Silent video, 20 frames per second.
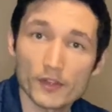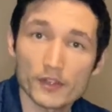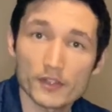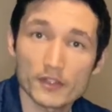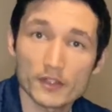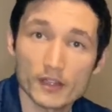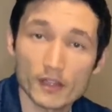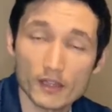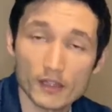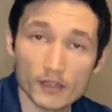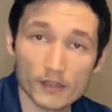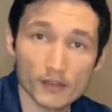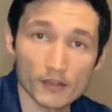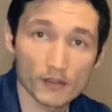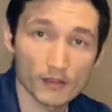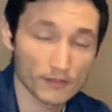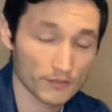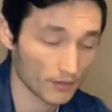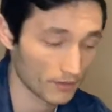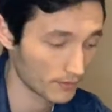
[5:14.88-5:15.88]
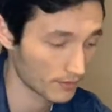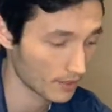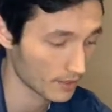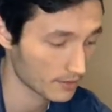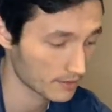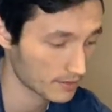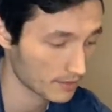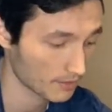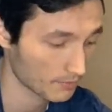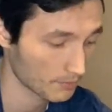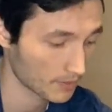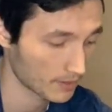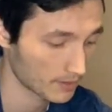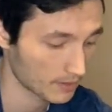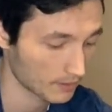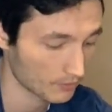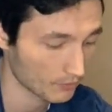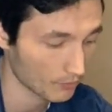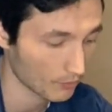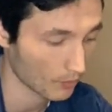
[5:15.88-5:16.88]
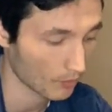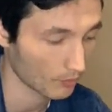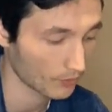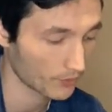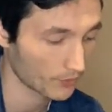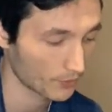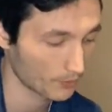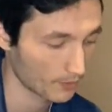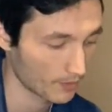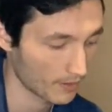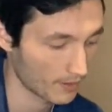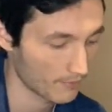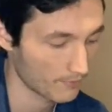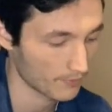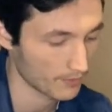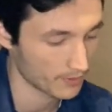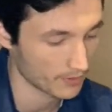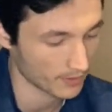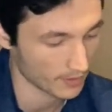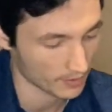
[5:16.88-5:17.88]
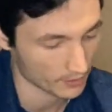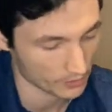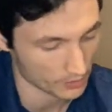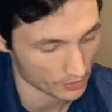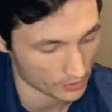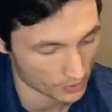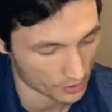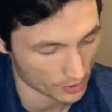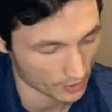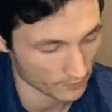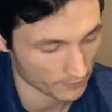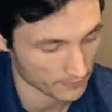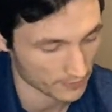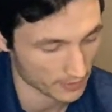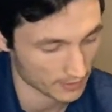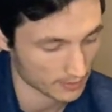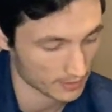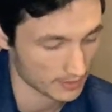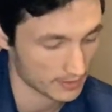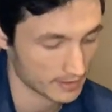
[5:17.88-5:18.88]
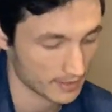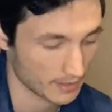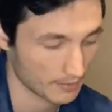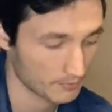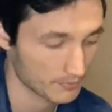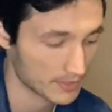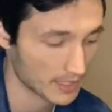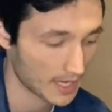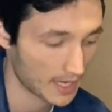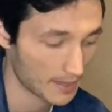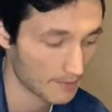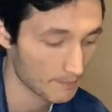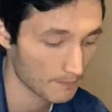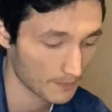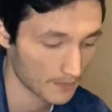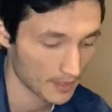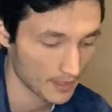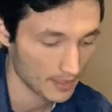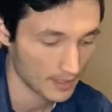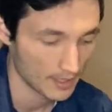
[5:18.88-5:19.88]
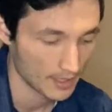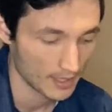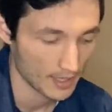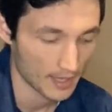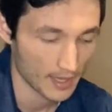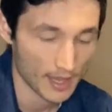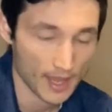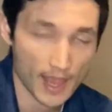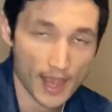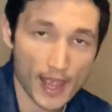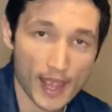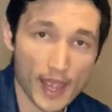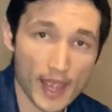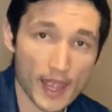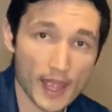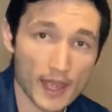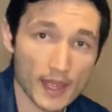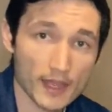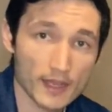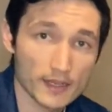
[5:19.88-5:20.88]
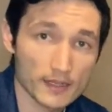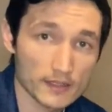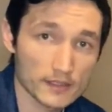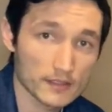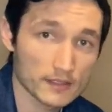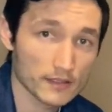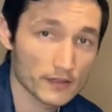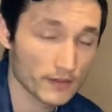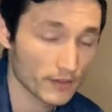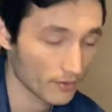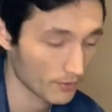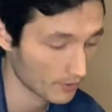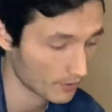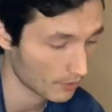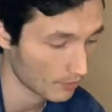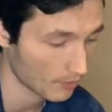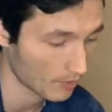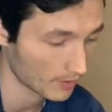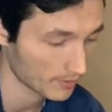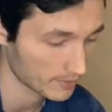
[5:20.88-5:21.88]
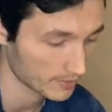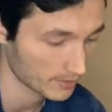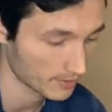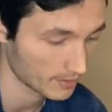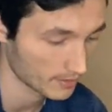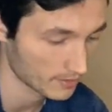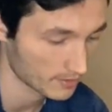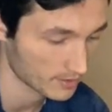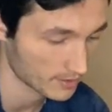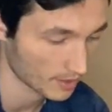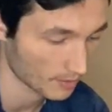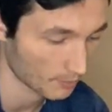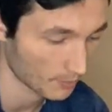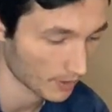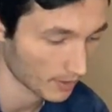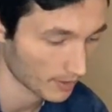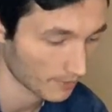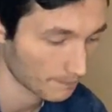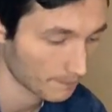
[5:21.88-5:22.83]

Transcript: to the non-segmented roll, to where everything just shifts at the same time, and they'll go onto their stomach.